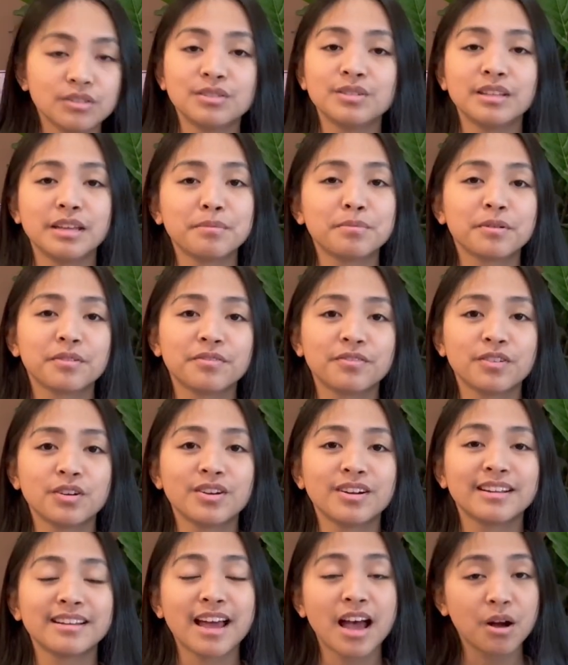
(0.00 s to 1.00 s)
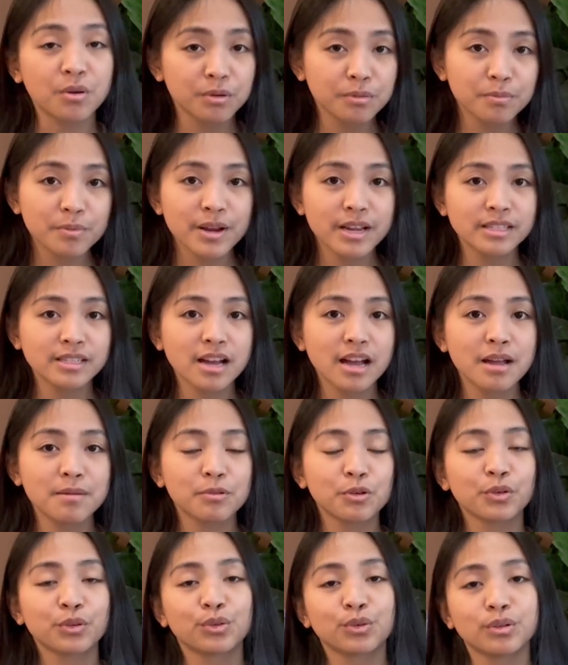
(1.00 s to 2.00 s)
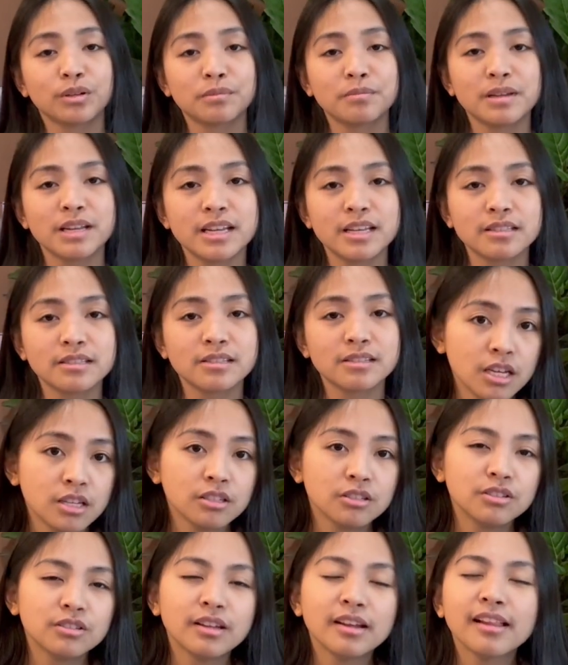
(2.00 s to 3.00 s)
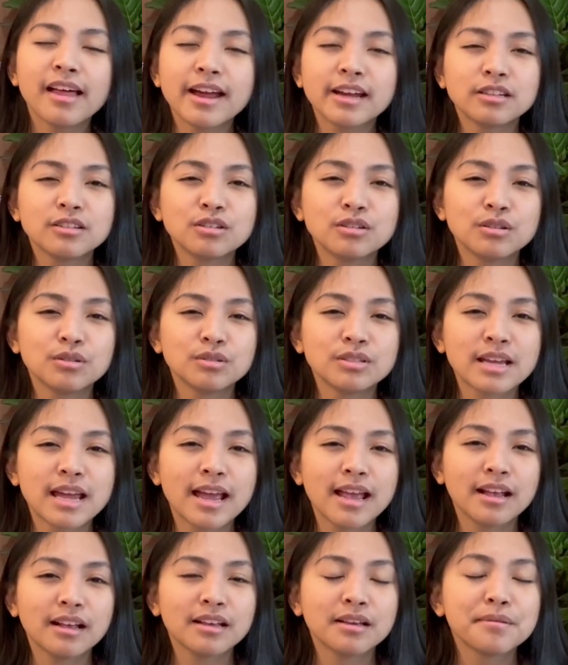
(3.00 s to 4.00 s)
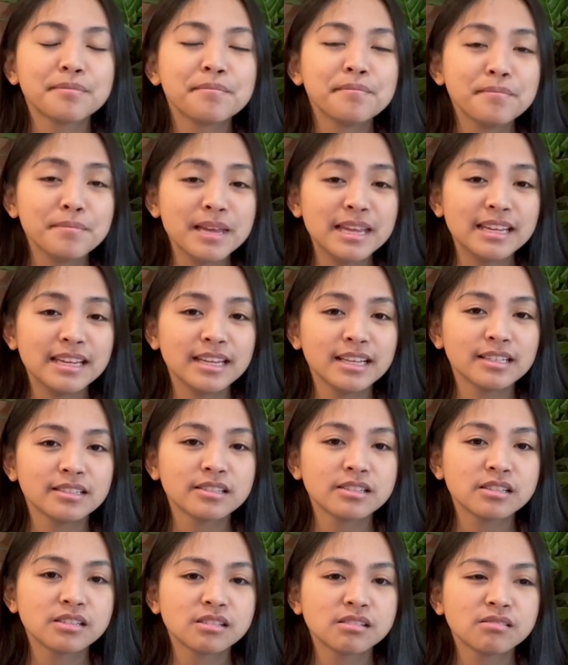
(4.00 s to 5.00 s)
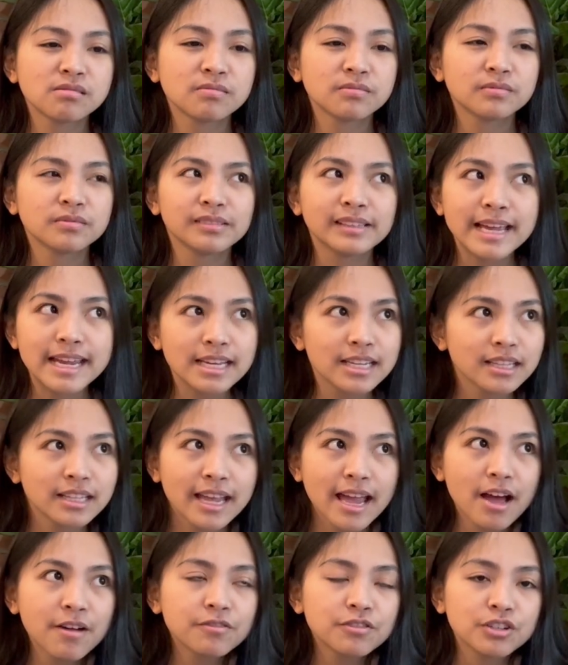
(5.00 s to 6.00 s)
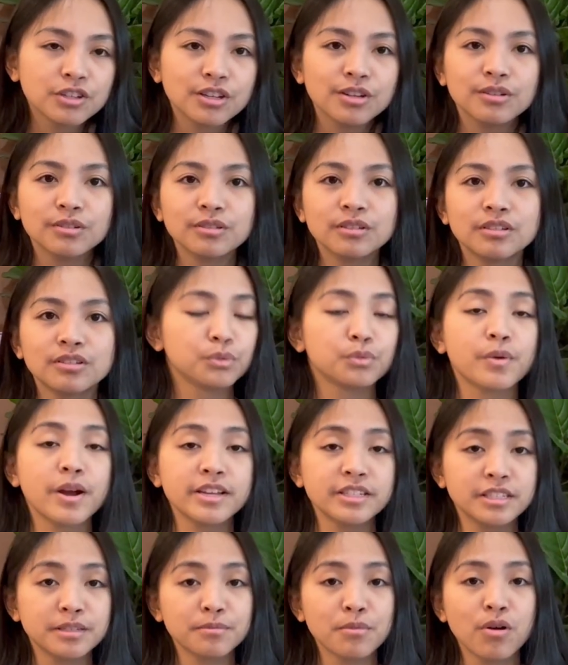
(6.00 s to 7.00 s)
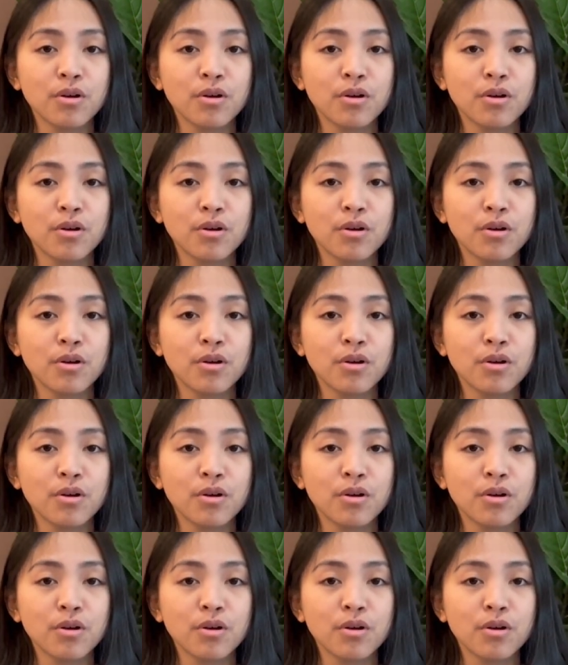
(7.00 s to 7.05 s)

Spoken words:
Do they prefer an hour break time or 30 minutes? Do they like to take meetings late in the afternoon? Write them